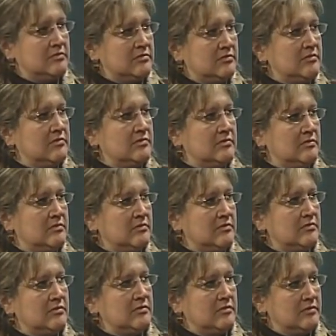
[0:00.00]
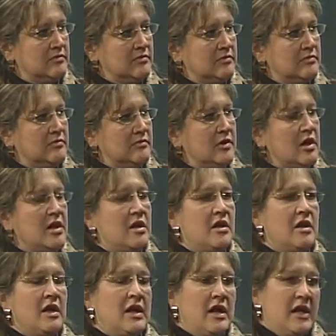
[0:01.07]
what? Northwest region?
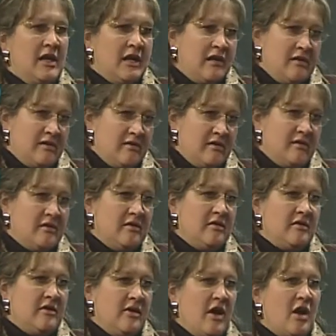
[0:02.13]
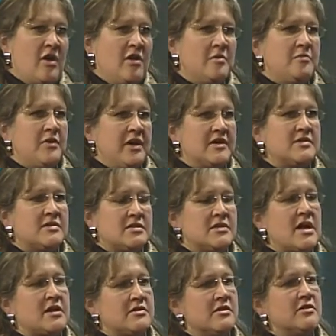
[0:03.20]
What is that region? Um, it's
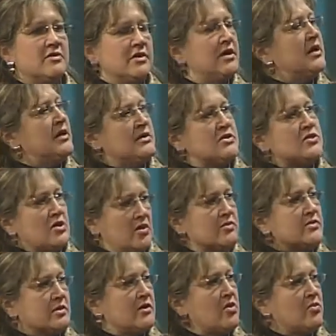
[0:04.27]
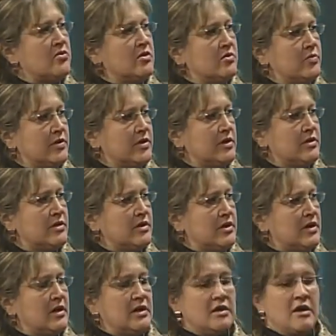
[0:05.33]
technically, it starts local within
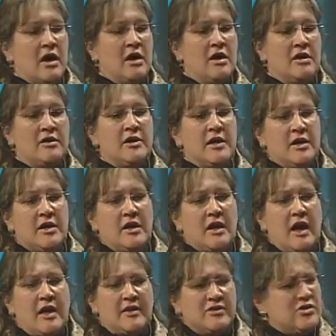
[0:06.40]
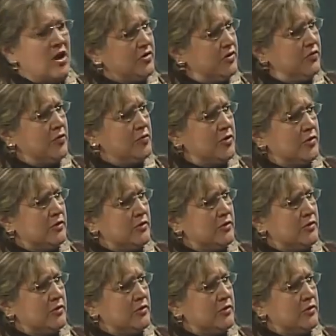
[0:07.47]
the, uh, are you familiar with